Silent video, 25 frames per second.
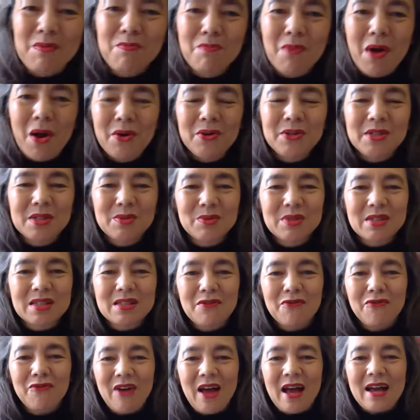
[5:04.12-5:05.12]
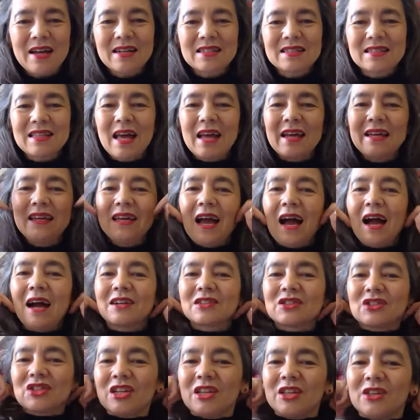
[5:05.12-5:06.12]
most was the fact that it
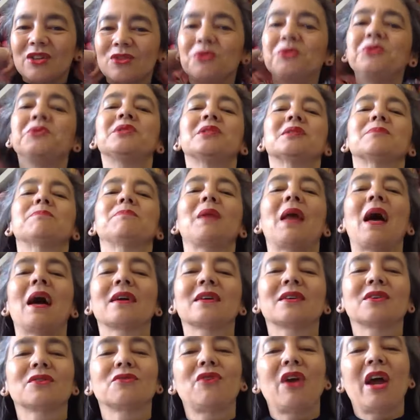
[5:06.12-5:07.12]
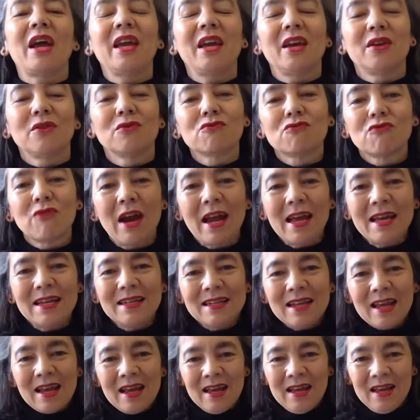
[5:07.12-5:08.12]
actually used black, gray and
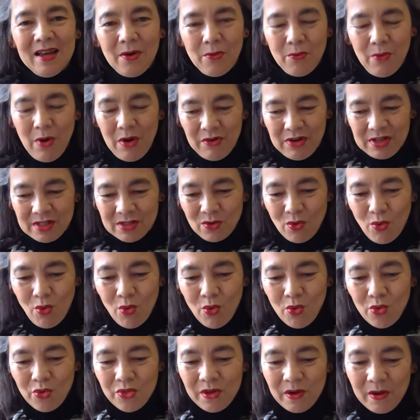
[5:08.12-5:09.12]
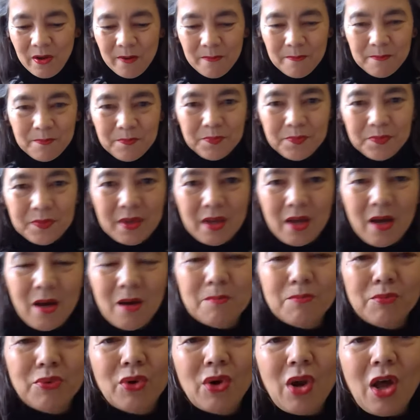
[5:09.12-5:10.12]
red, whereas all the
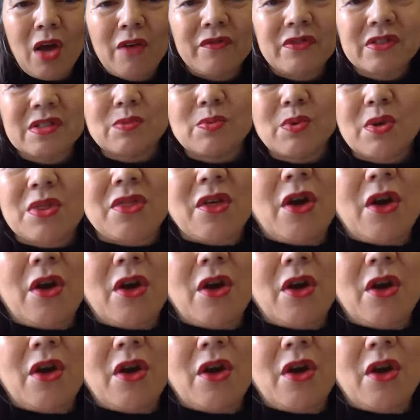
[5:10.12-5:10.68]
pullovers with